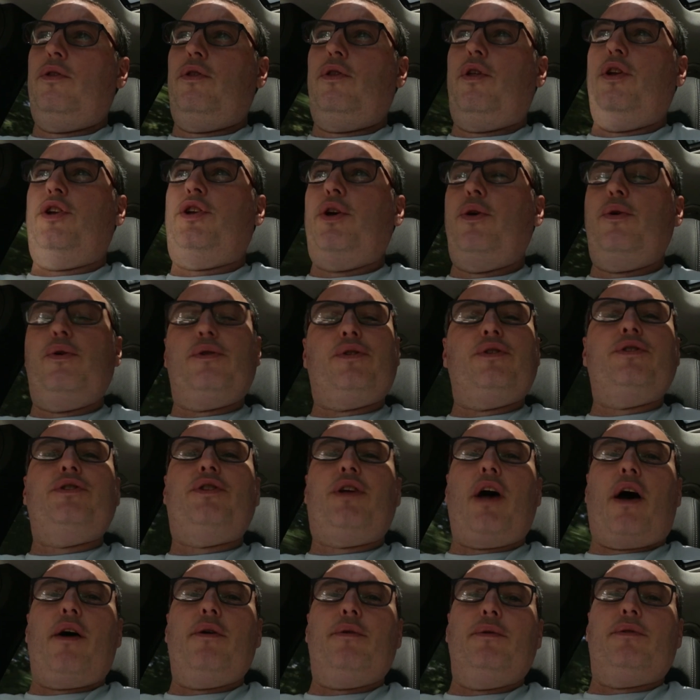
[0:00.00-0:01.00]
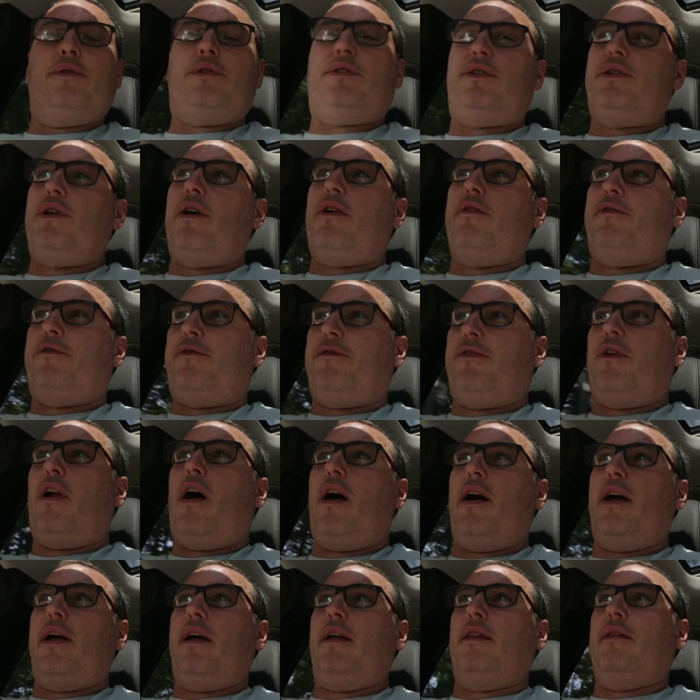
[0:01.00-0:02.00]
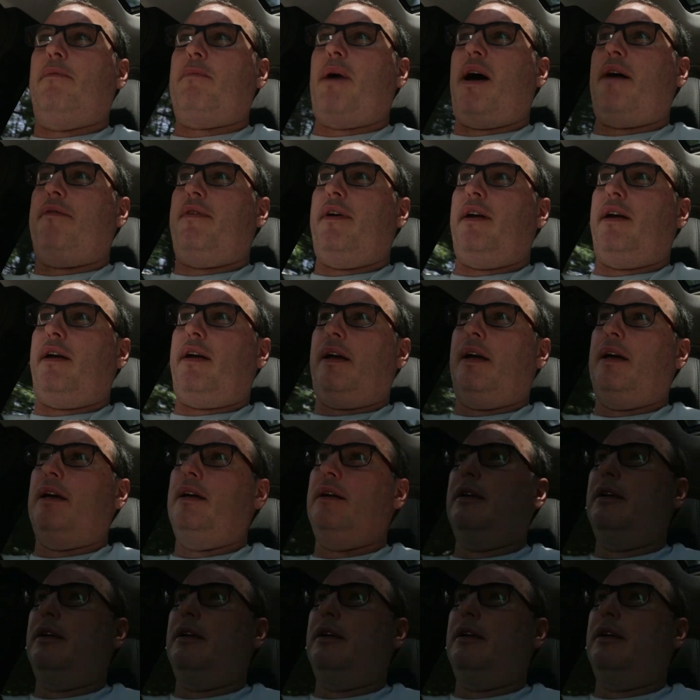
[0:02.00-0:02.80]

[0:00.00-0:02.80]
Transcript: the do's and don'ts of flying the Mavic.